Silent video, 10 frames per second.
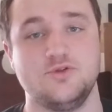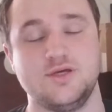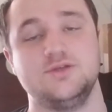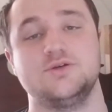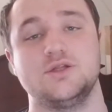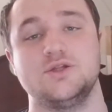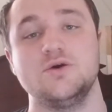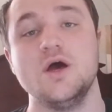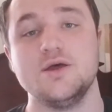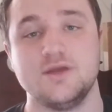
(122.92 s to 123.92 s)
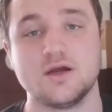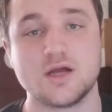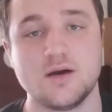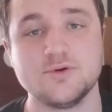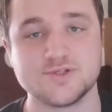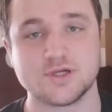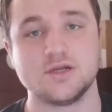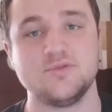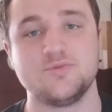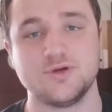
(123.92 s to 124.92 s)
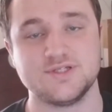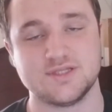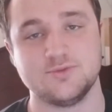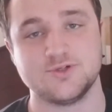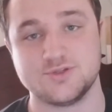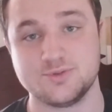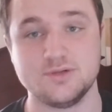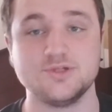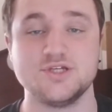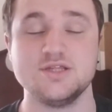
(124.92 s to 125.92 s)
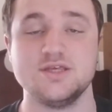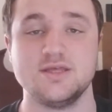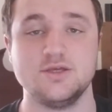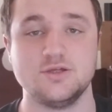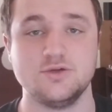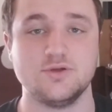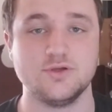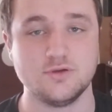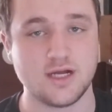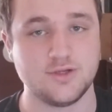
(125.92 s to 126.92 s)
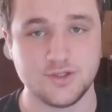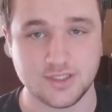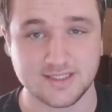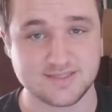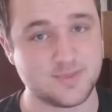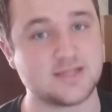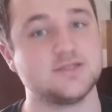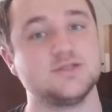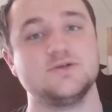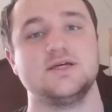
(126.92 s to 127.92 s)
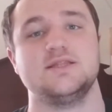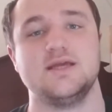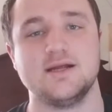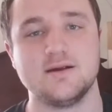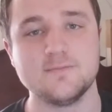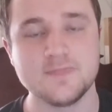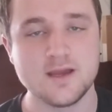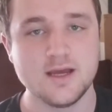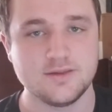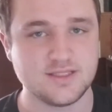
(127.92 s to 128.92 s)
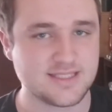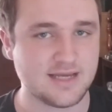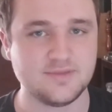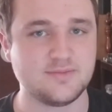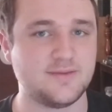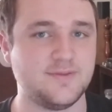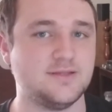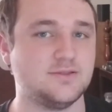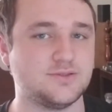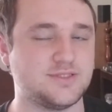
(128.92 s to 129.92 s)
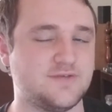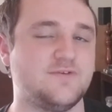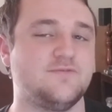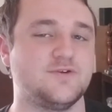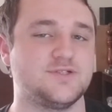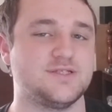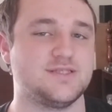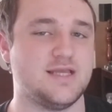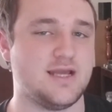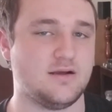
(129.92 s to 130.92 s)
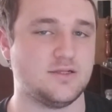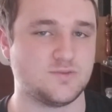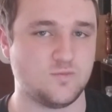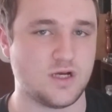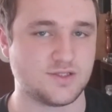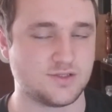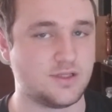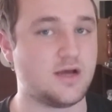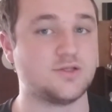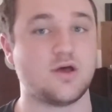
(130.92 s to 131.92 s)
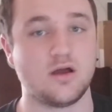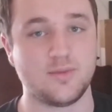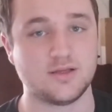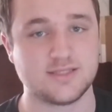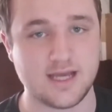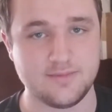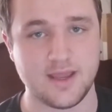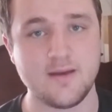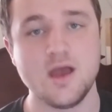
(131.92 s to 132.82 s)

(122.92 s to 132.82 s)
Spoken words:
that you can do. The air combos are going to be pretty similar, so pretty much anything that you can do on the ground, you can expect to do it in the air. The timing might be a little different versus the air as well, so now I'll talk about timing.